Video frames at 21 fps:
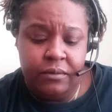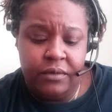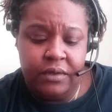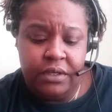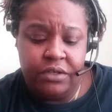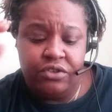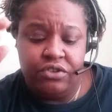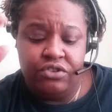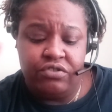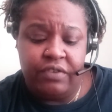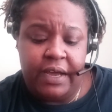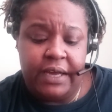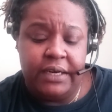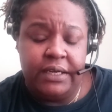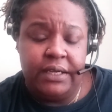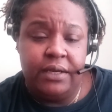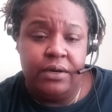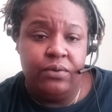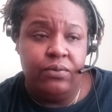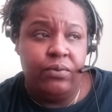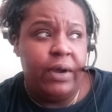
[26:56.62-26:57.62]
you try to
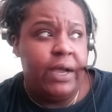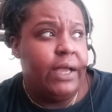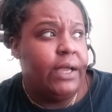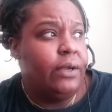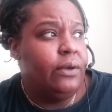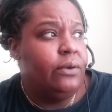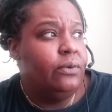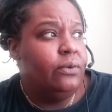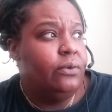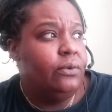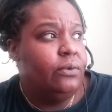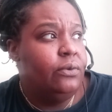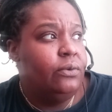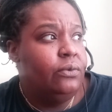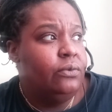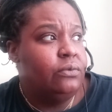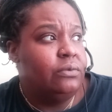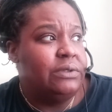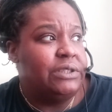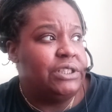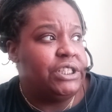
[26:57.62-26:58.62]
get away
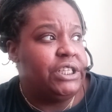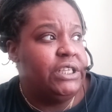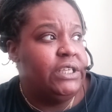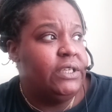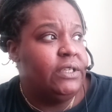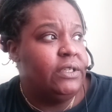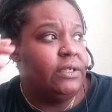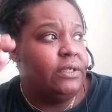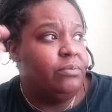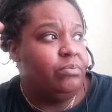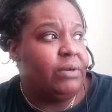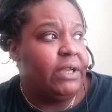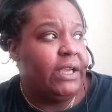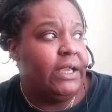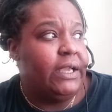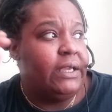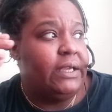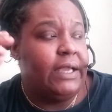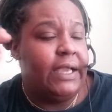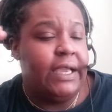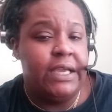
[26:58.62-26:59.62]
cheating and
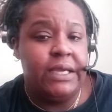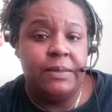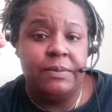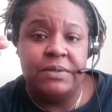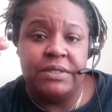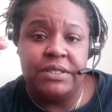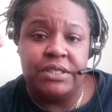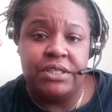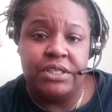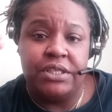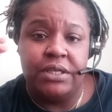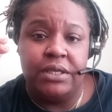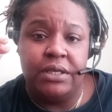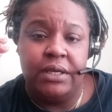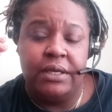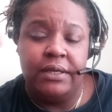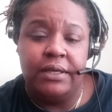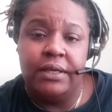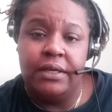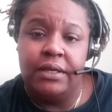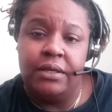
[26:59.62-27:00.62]
playing games and shit,
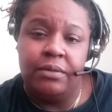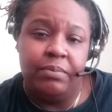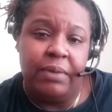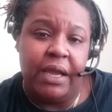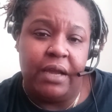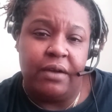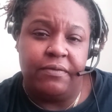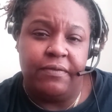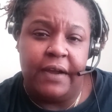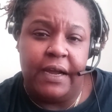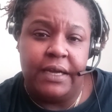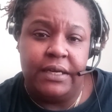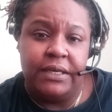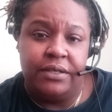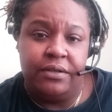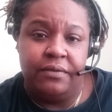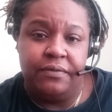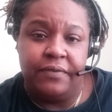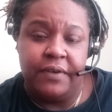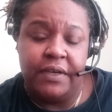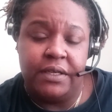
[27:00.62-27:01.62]
and then it backfired in
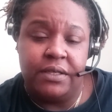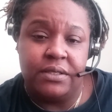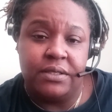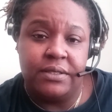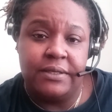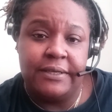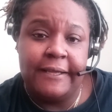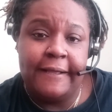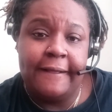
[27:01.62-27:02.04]
your face.